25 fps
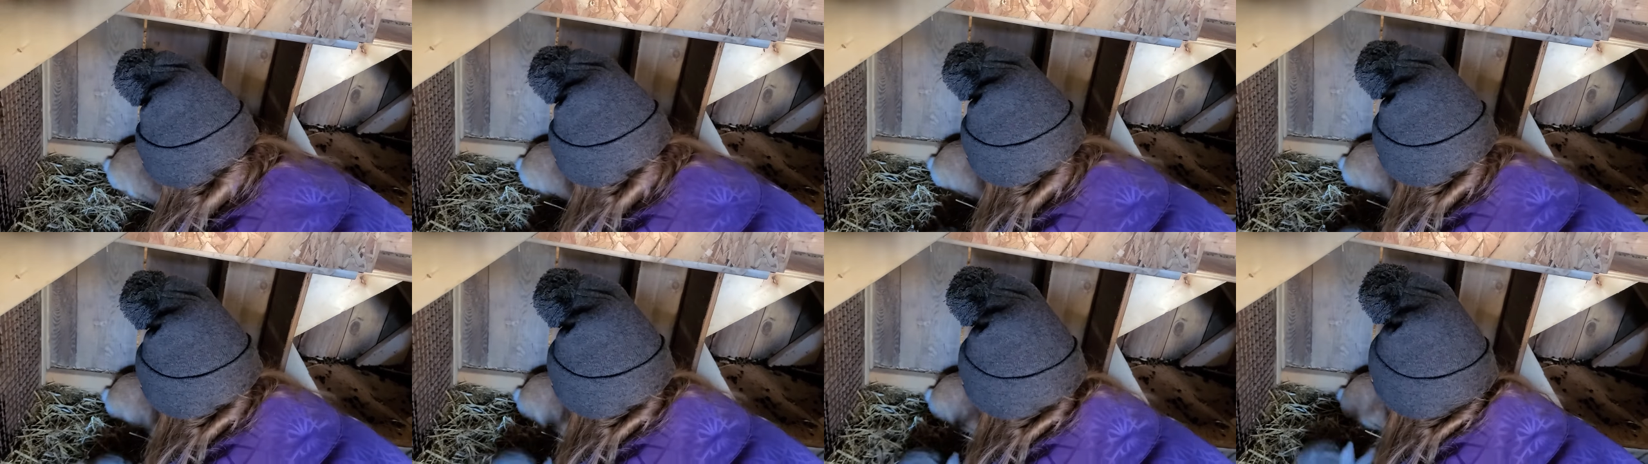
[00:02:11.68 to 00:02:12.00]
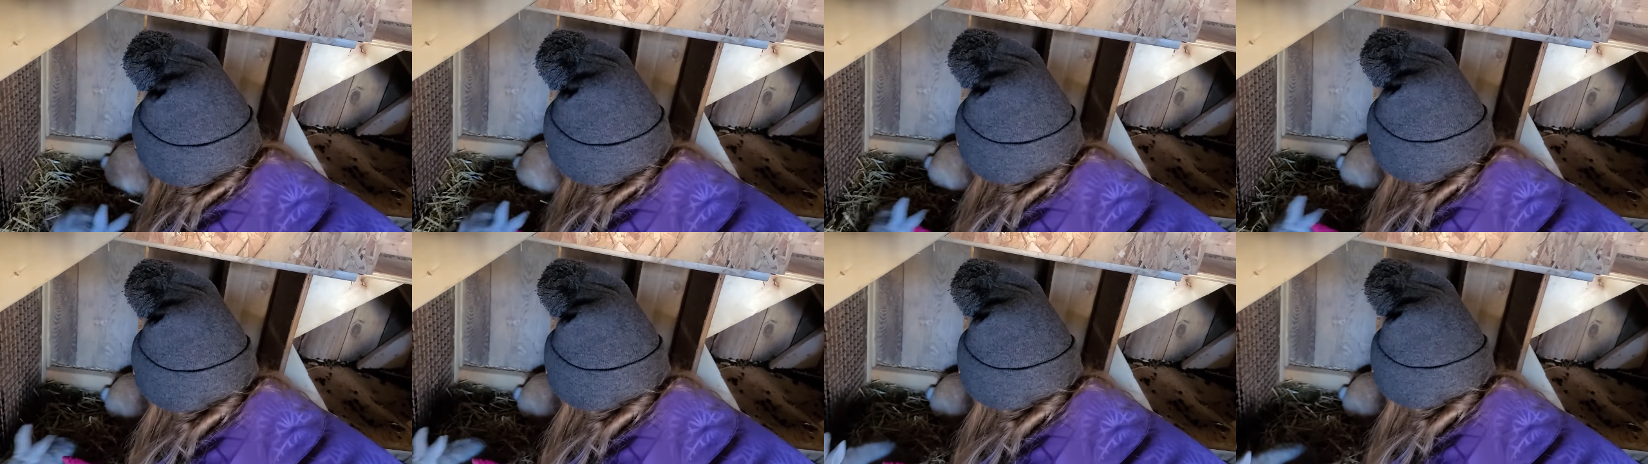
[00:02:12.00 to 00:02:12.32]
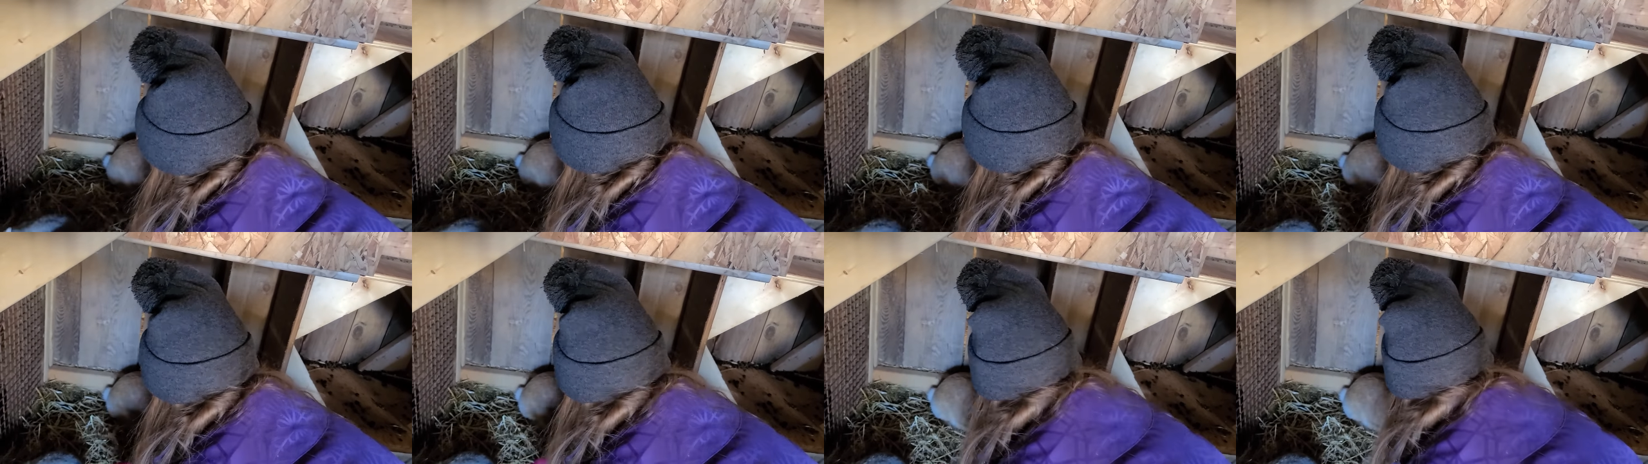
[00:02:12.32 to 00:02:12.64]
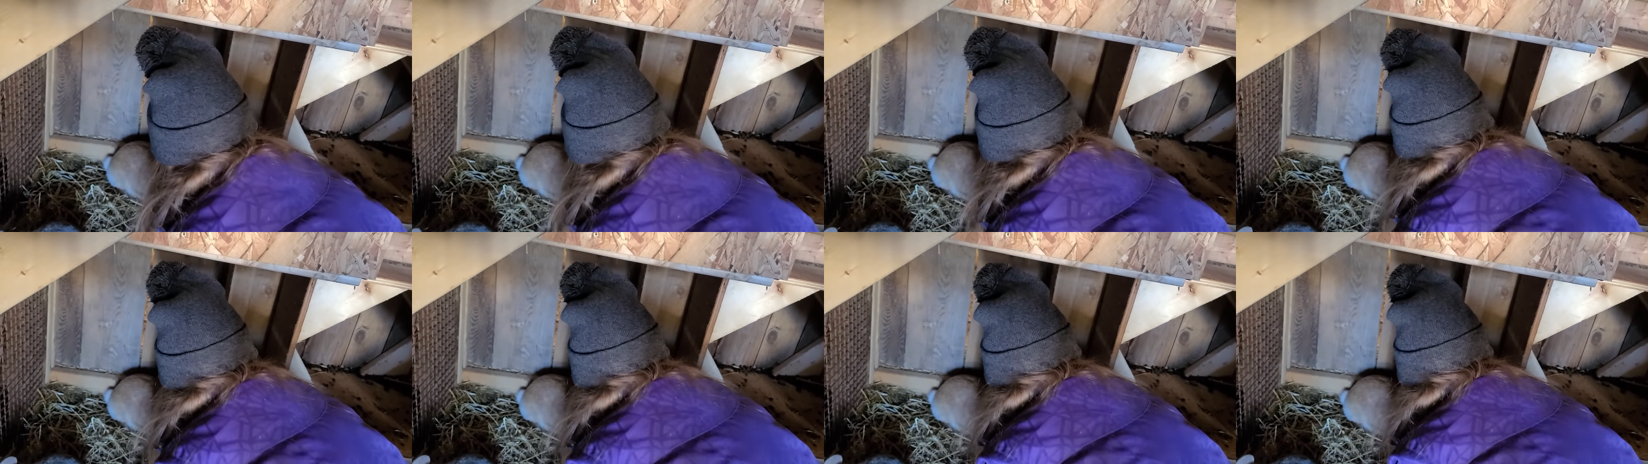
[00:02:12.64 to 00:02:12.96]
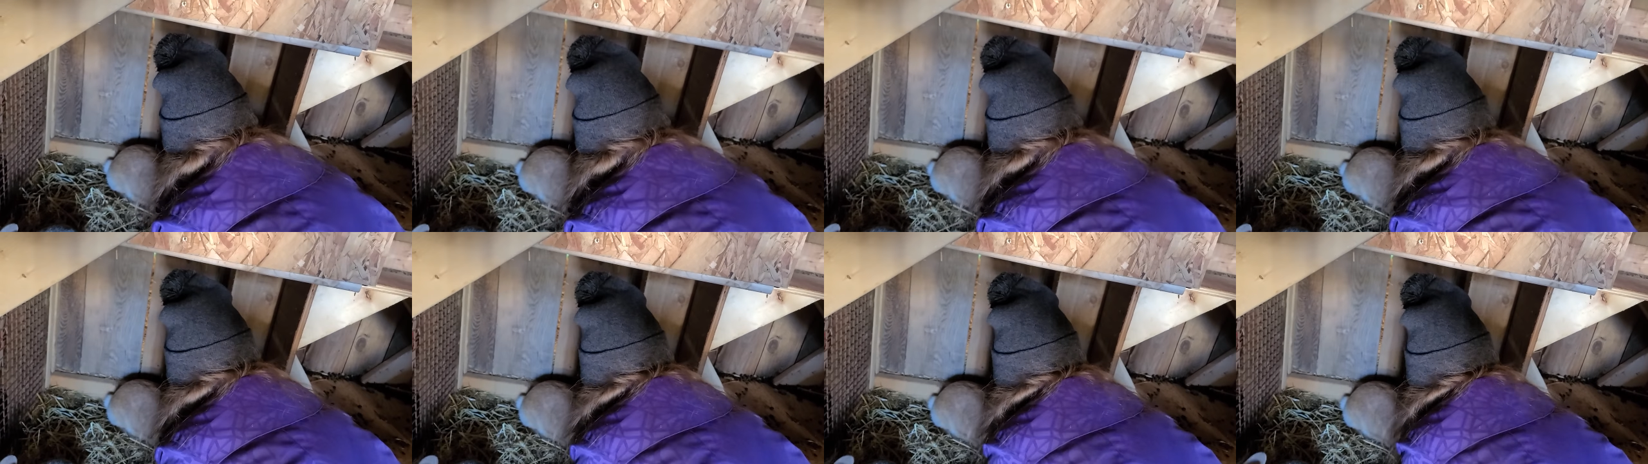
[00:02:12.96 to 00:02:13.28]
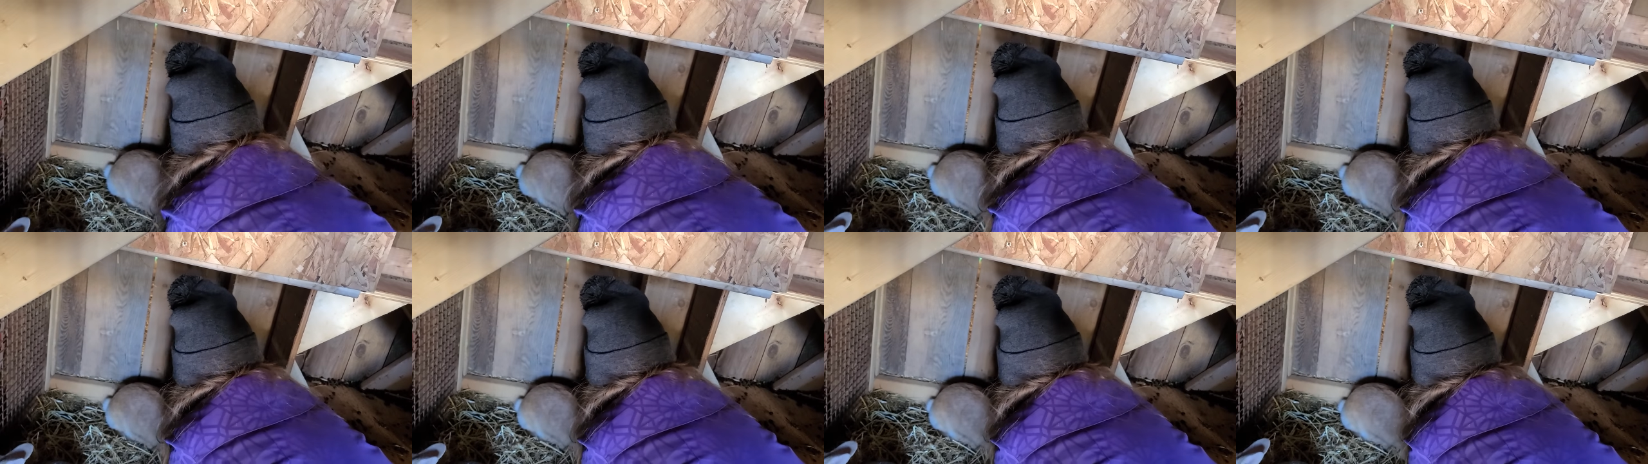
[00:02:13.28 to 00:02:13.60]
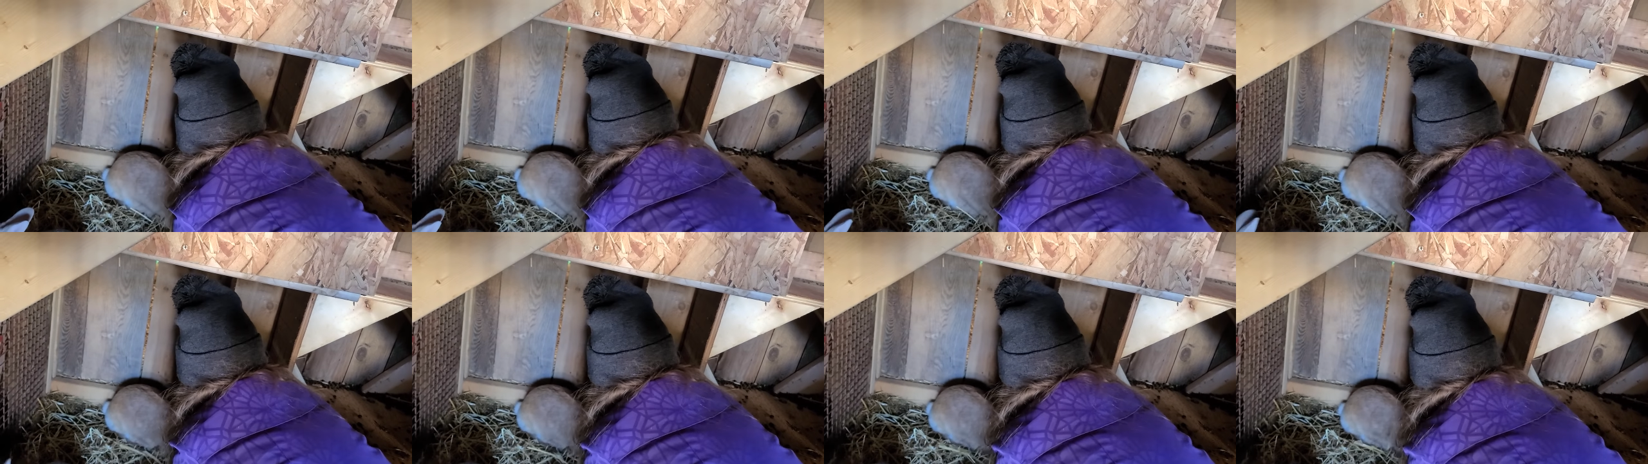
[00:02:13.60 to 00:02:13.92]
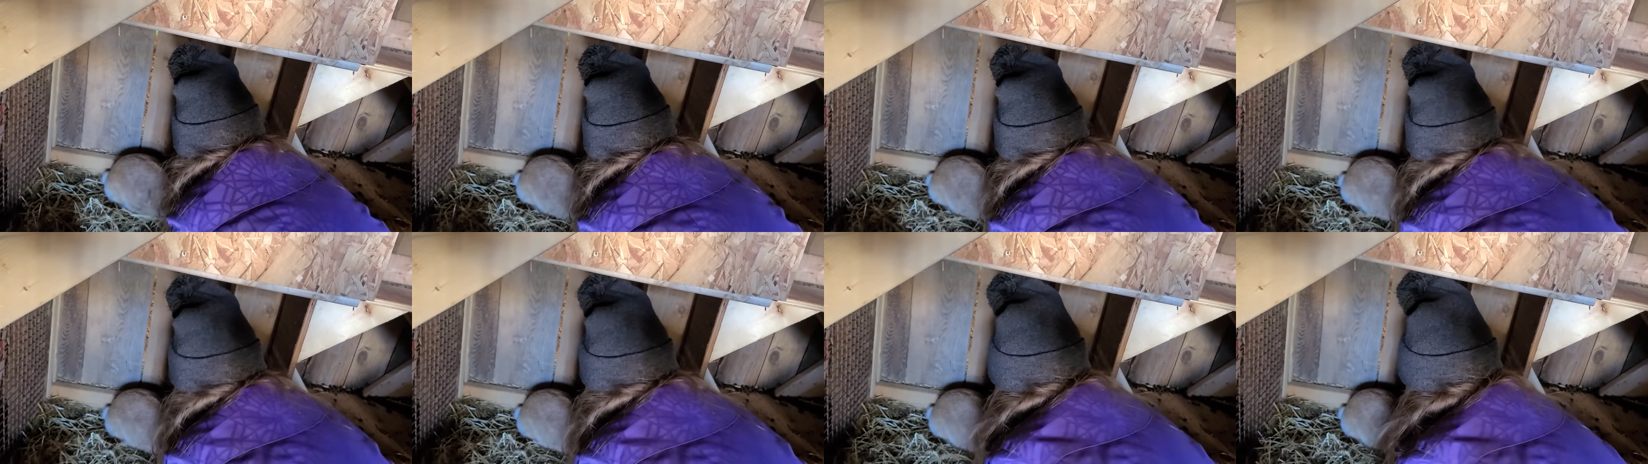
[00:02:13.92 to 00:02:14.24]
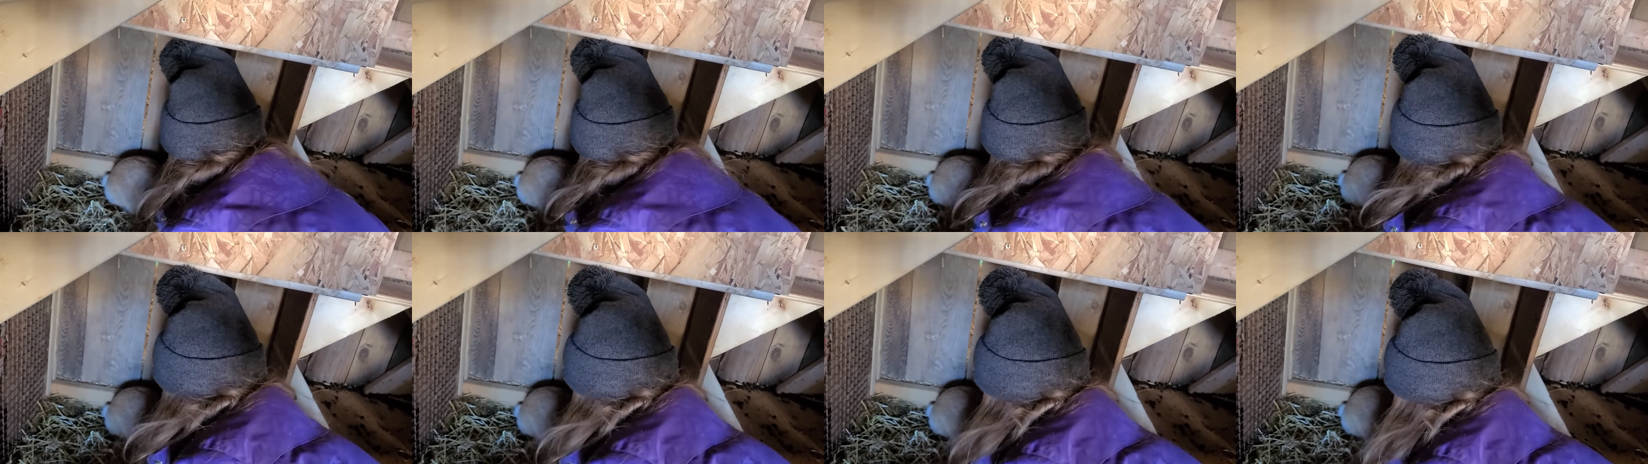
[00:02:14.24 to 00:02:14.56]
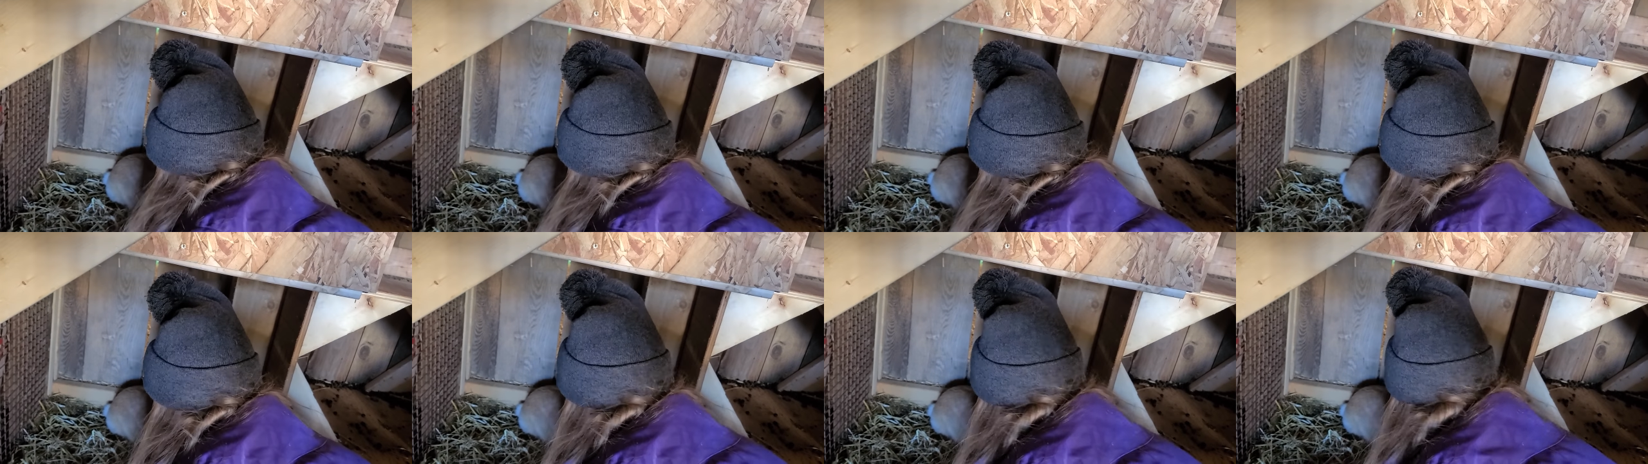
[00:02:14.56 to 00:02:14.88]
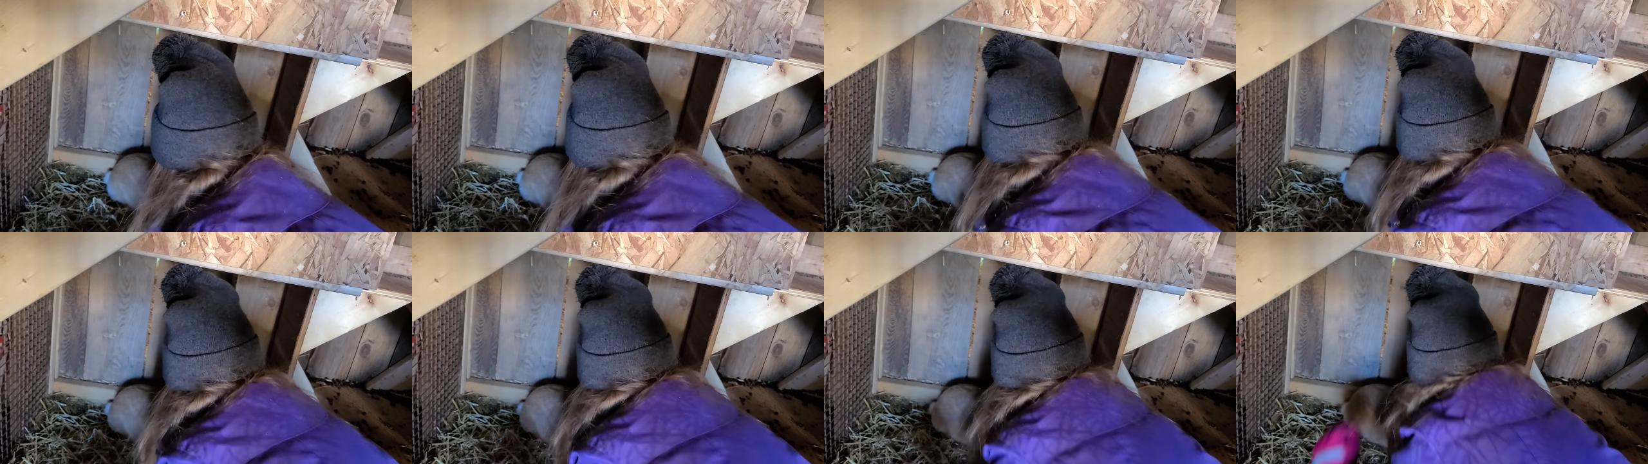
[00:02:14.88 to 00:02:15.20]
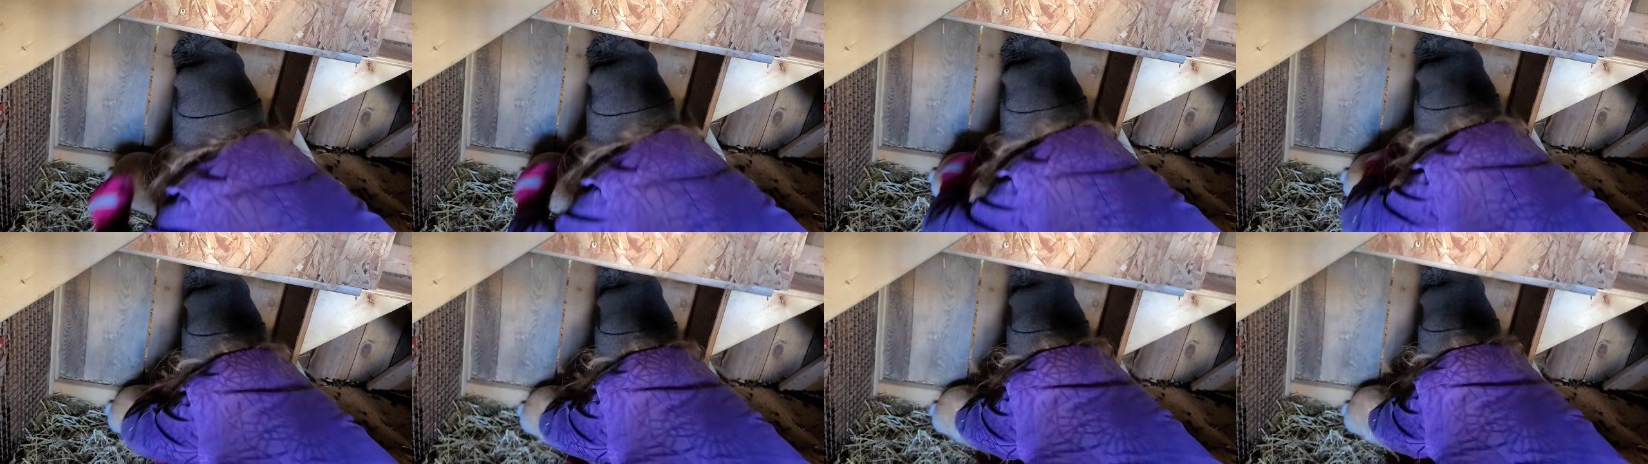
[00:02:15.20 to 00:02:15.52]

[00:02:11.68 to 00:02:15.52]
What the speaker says: No face is visible, so there are no lips to read.